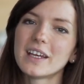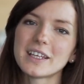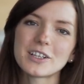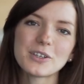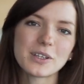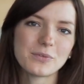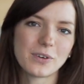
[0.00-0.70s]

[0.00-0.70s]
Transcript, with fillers: Here you can